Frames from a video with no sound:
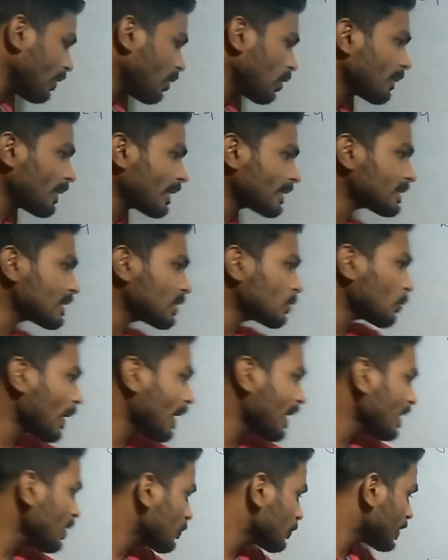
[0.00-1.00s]
value of x and
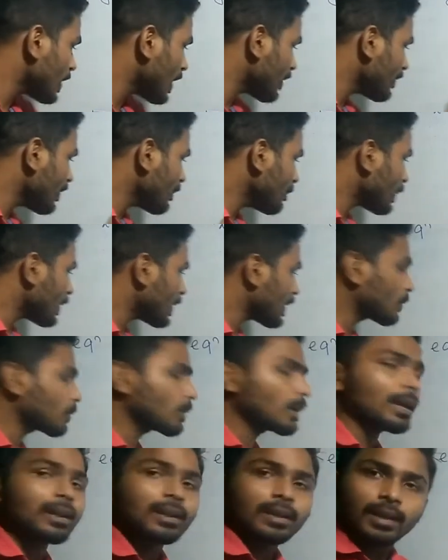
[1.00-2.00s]
y, we have a
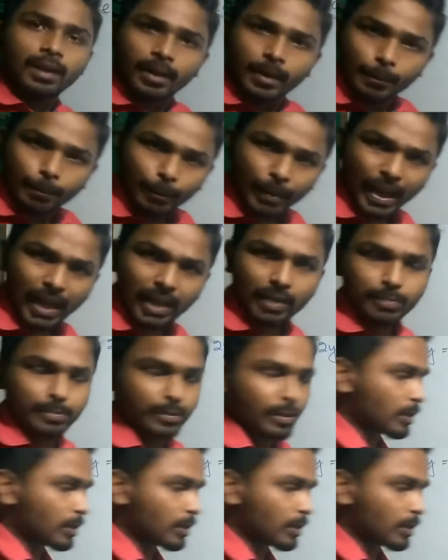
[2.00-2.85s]
particular pair of